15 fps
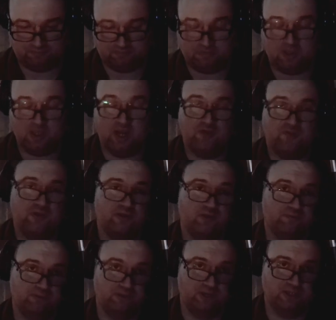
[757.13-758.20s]
And I think
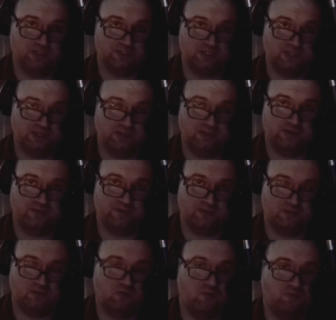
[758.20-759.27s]
I think the
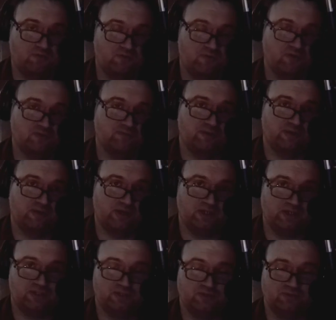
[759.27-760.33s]
law enforcement
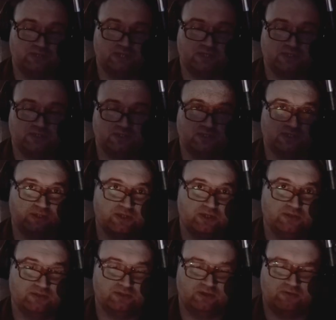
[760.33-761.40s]
needs to take this into
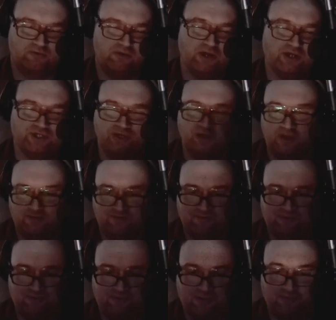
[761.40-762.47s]
consideration if my
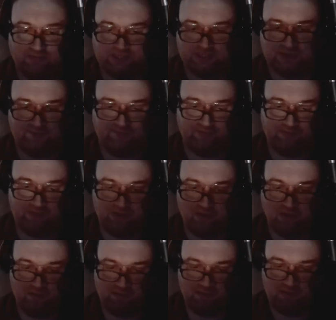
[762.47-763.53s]
thing would stop flipping
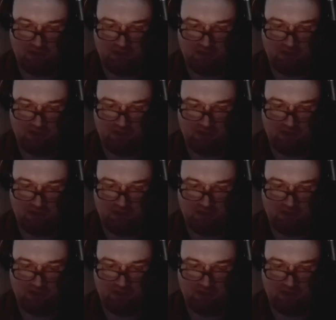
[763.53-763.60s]
over.